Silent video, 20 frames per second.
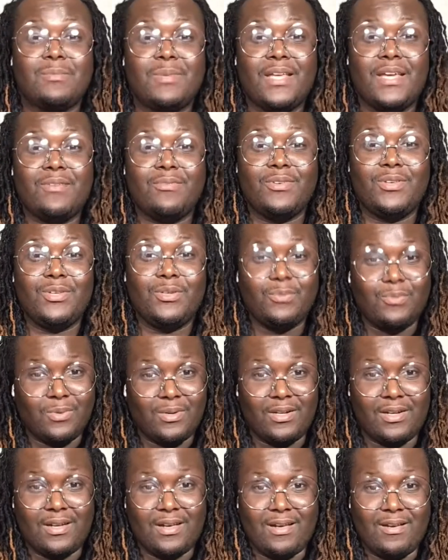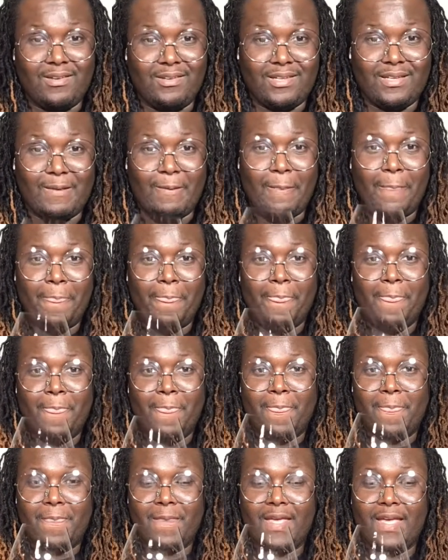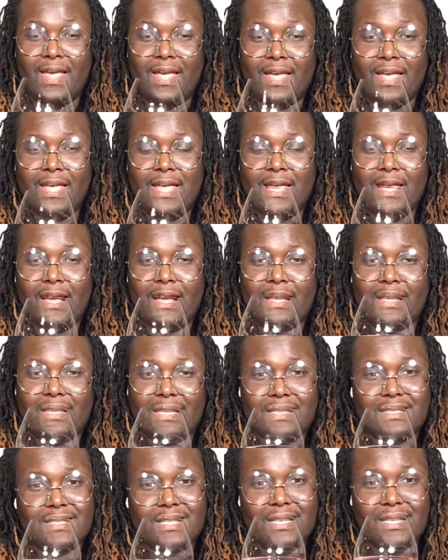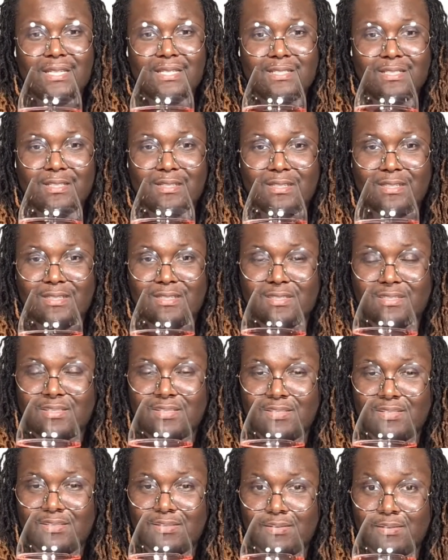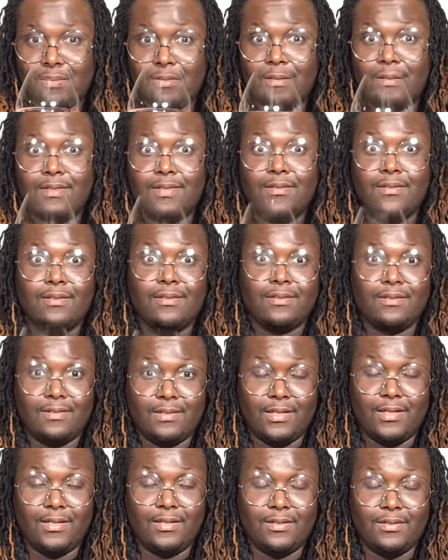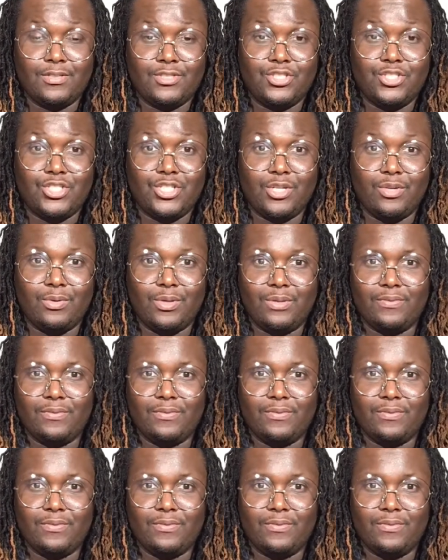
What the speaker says: you want to call it. Okay. Let's get into this show, if